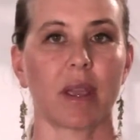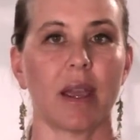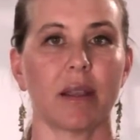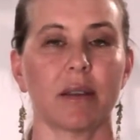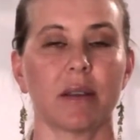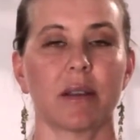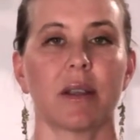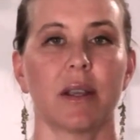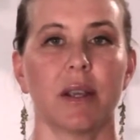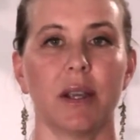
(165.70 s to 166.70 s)
and
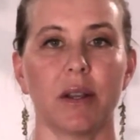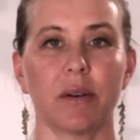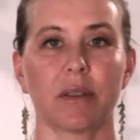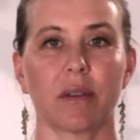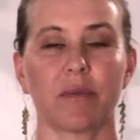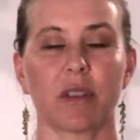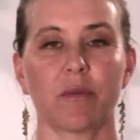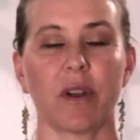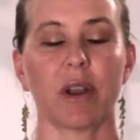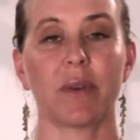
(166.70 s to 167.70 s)
you know, it's a
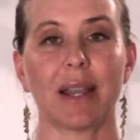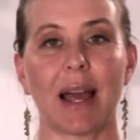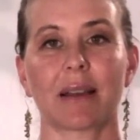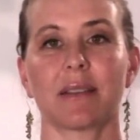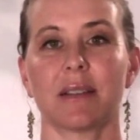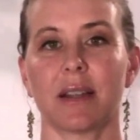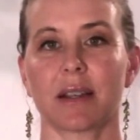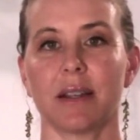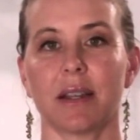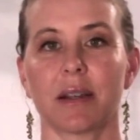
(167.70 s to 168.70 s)
very relaxing
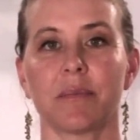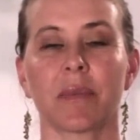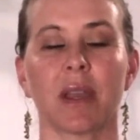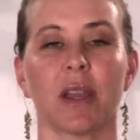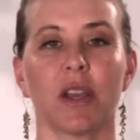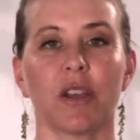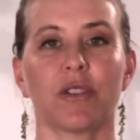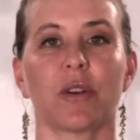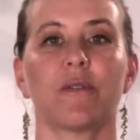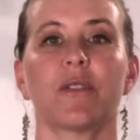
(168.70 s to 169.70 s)
technique.
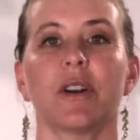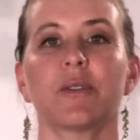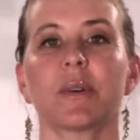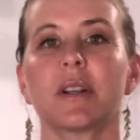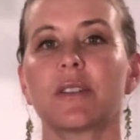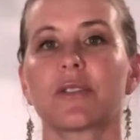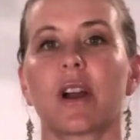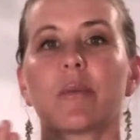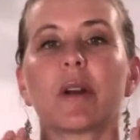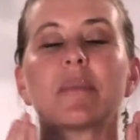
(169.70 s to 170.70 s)
So first we're going to
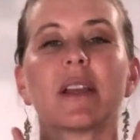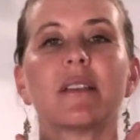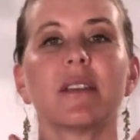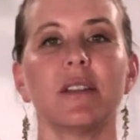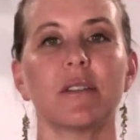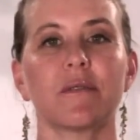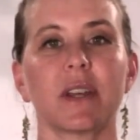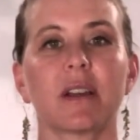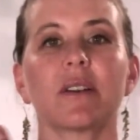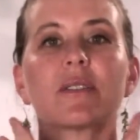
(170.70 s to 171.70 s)
start by placing your
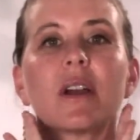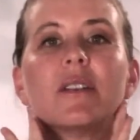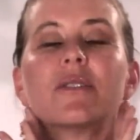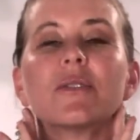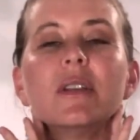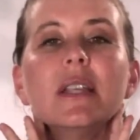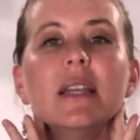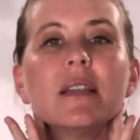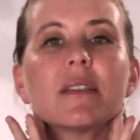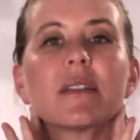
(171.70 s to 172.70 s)
fingers
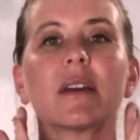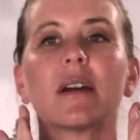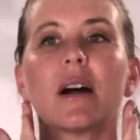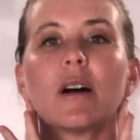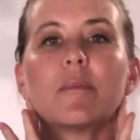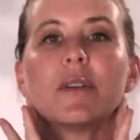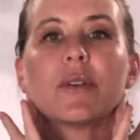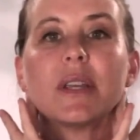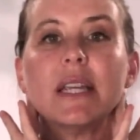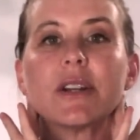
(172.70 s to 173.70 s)
underneath
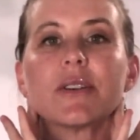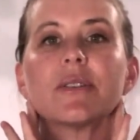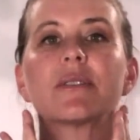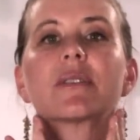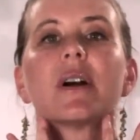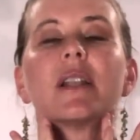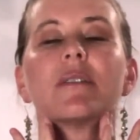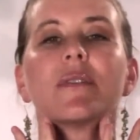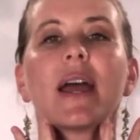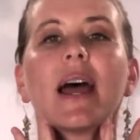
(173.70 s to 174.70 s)
your ears, kind of
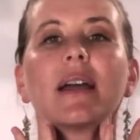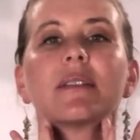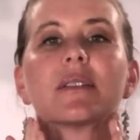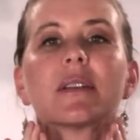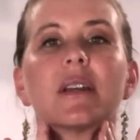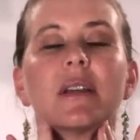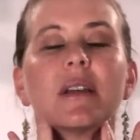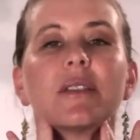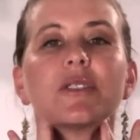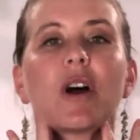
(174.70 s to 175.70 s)
at
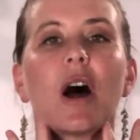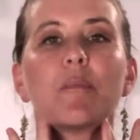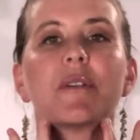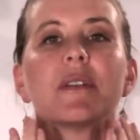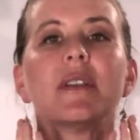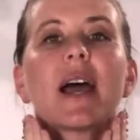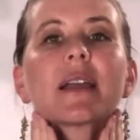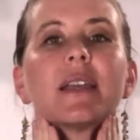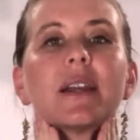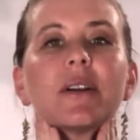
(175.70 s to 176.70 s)
the top of the neck
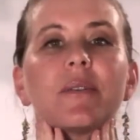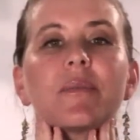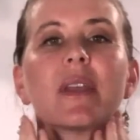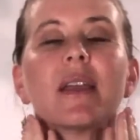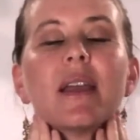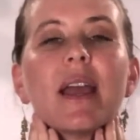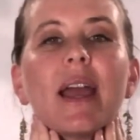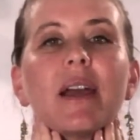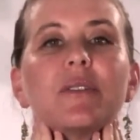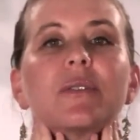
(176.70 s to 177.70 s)
here.
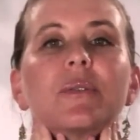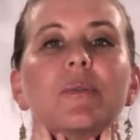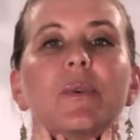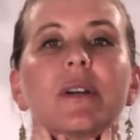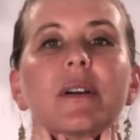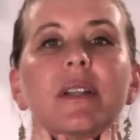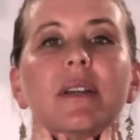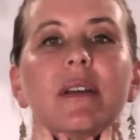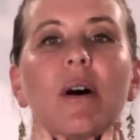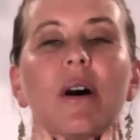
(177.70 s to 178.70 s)
And we're going
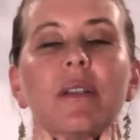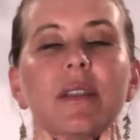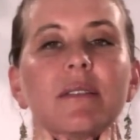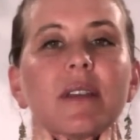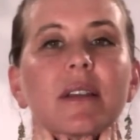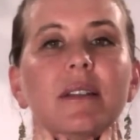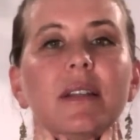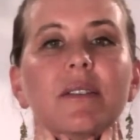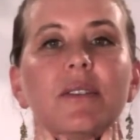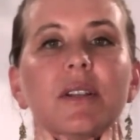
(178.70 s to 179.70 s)
to, all of these
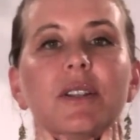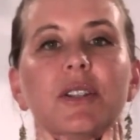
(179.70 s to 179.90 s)
techniques you can